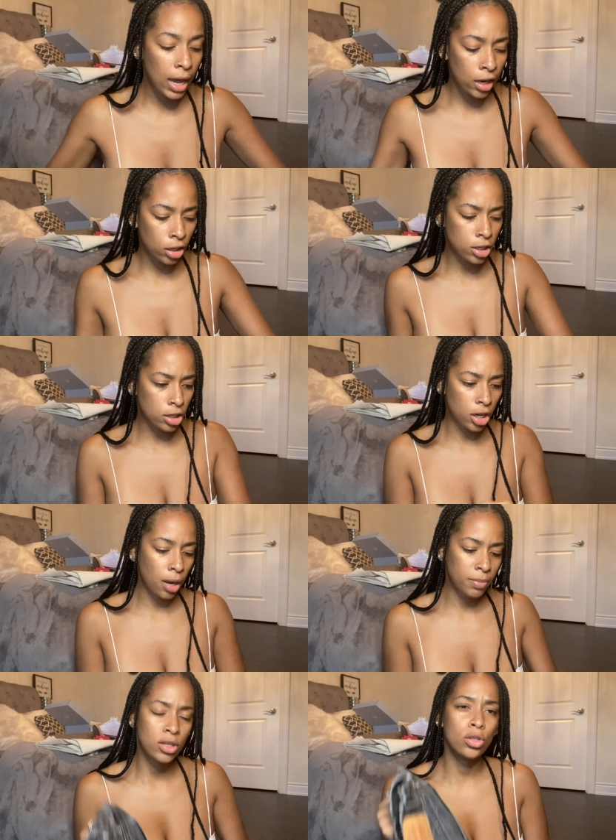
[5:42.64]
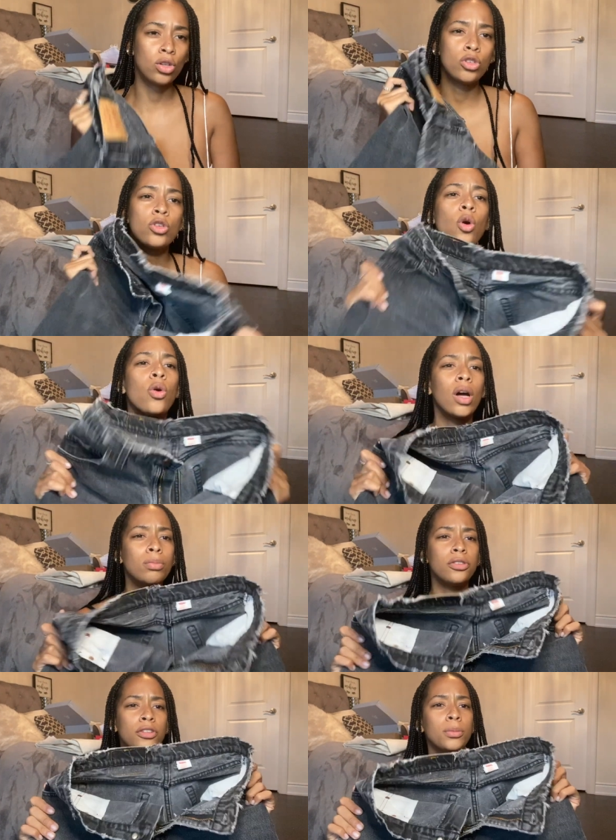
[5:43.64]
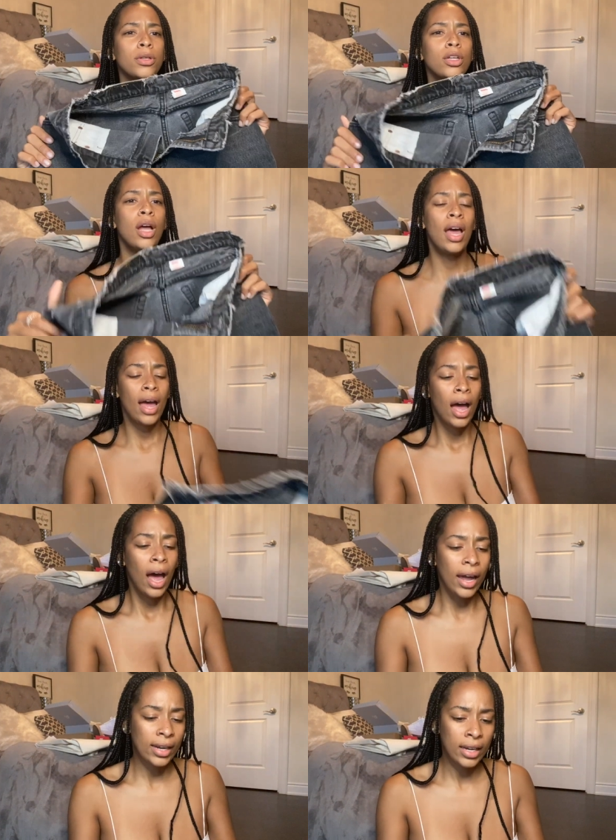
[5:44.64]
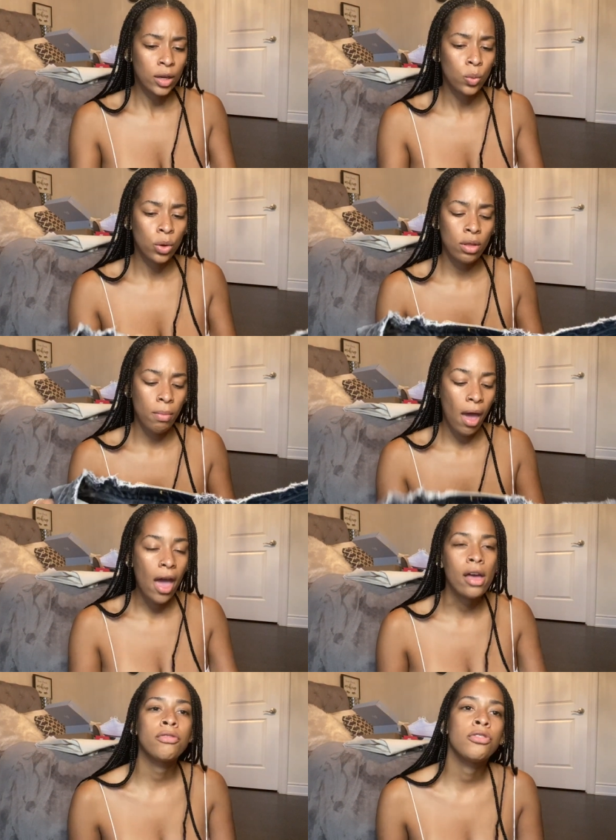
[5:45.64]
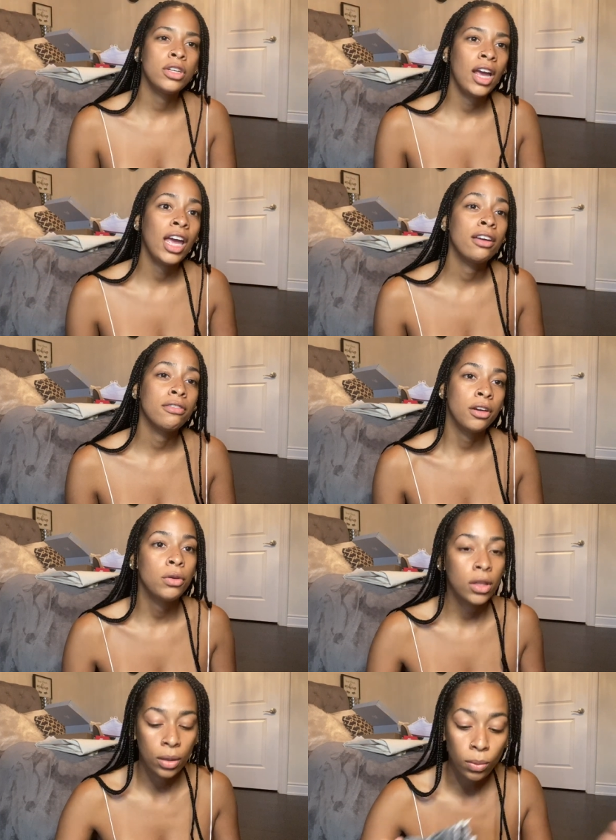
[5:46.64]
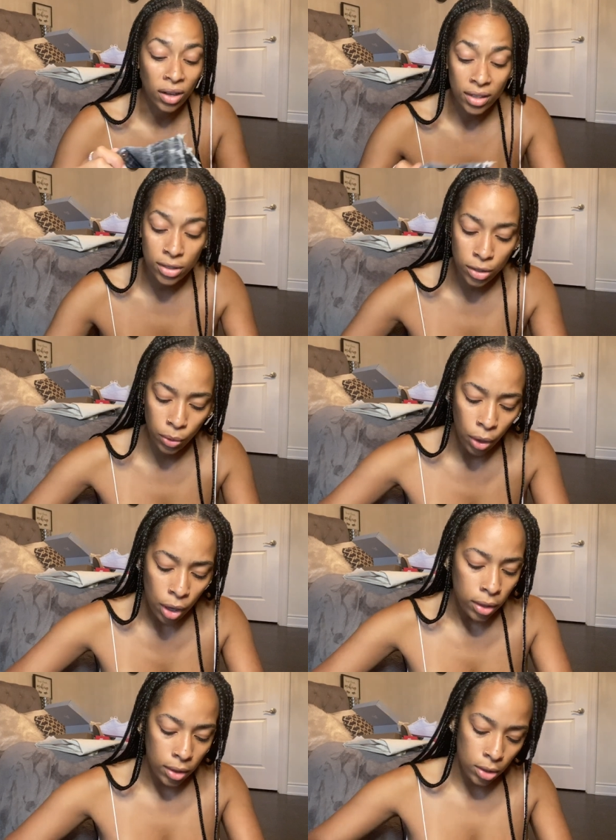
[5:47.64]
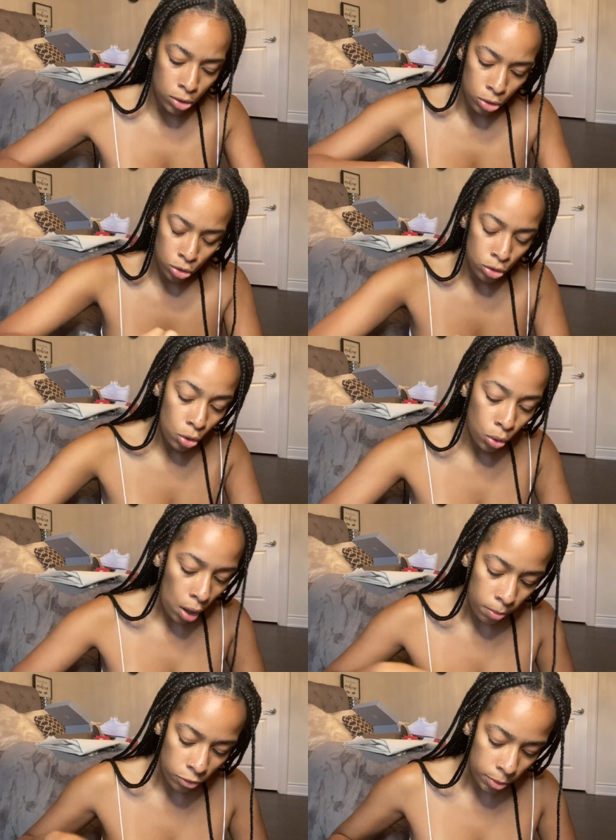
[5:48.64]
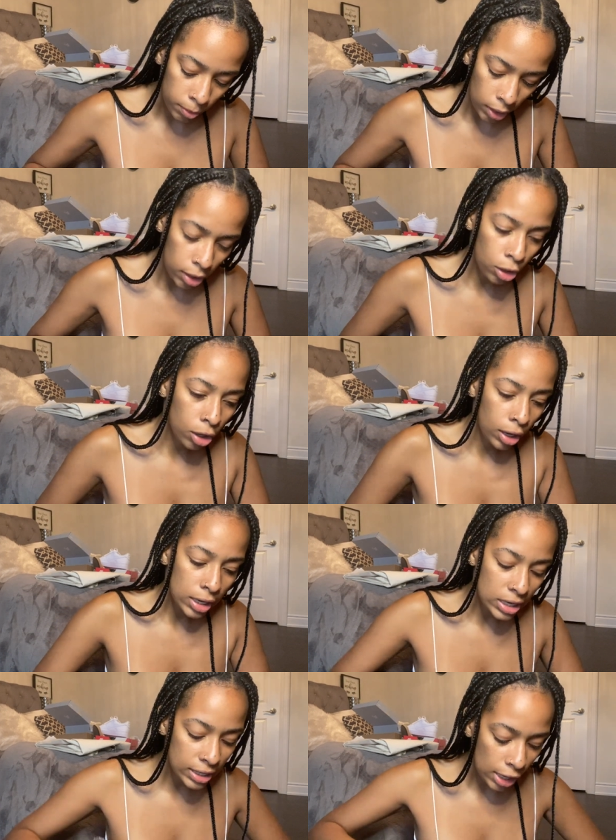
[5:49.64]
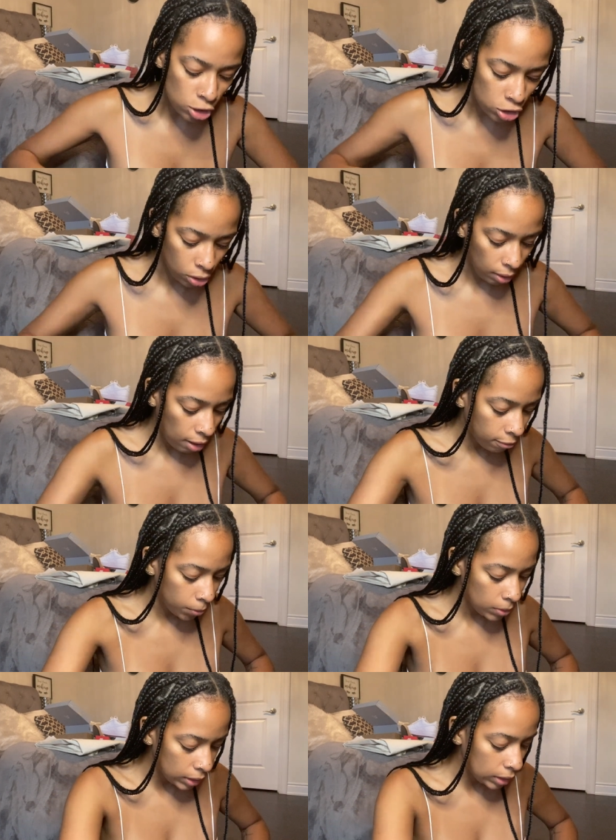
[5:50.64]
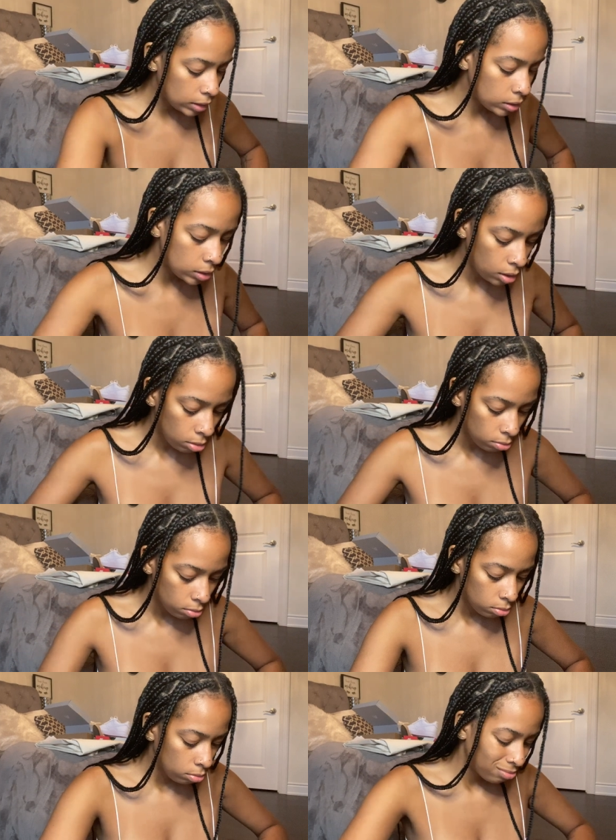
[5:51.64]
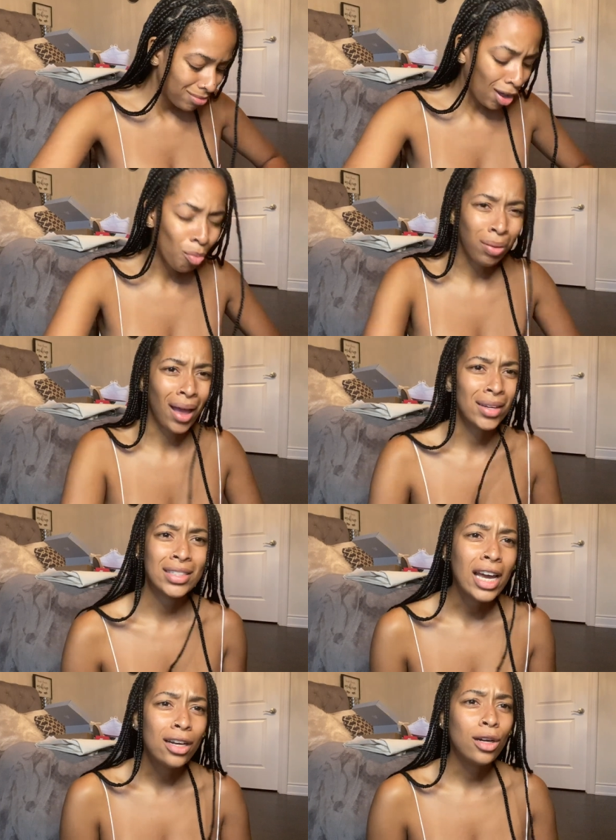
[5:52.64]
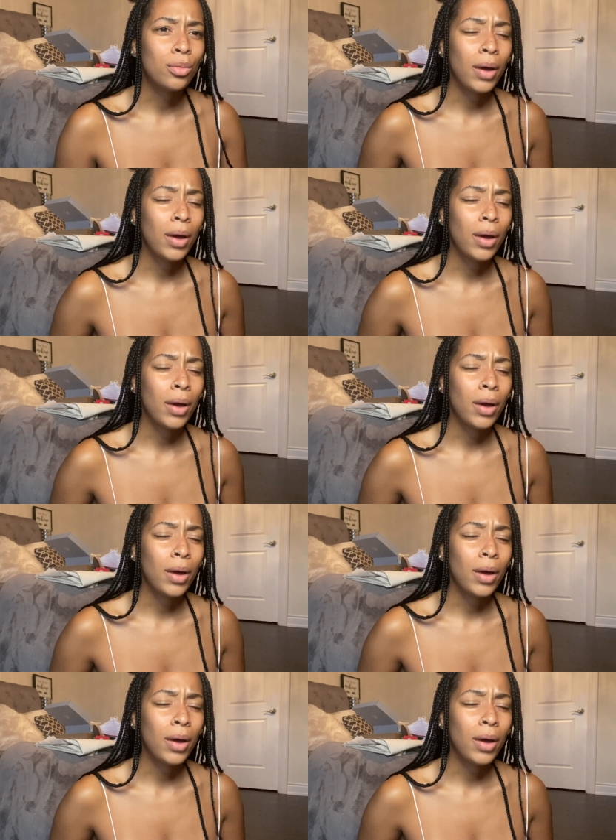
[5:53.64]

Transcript: and on the top. These are so comfortable and I can wear them every day if I really wanted to. These are just so comfortable and they're an essential. Everyone needs a black denim,